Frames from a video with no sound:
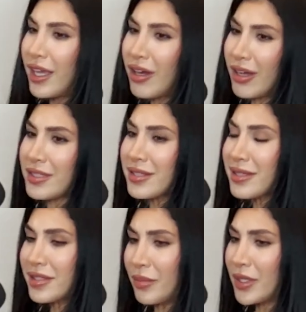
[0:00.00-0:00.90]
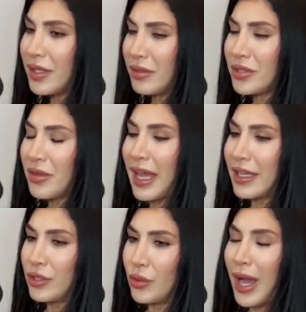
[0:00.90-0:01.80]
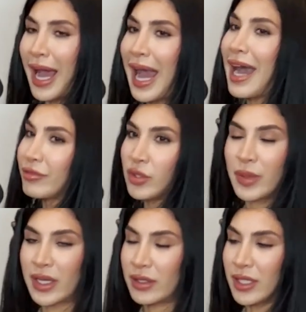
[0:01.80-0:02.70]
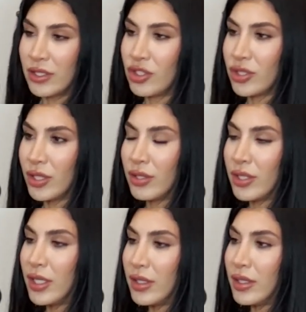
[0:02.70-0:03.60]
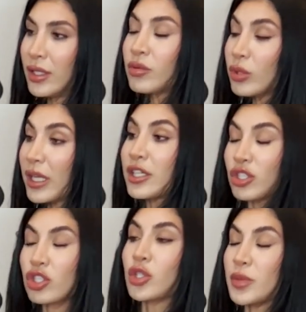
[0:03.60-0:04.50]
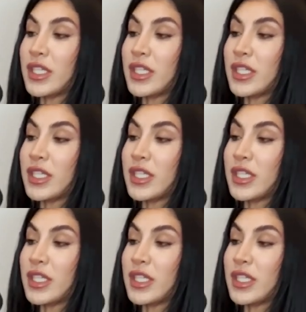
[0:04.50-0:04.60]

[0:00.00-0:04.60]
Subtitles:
Honestly, something also that you have to pay attention in relationships,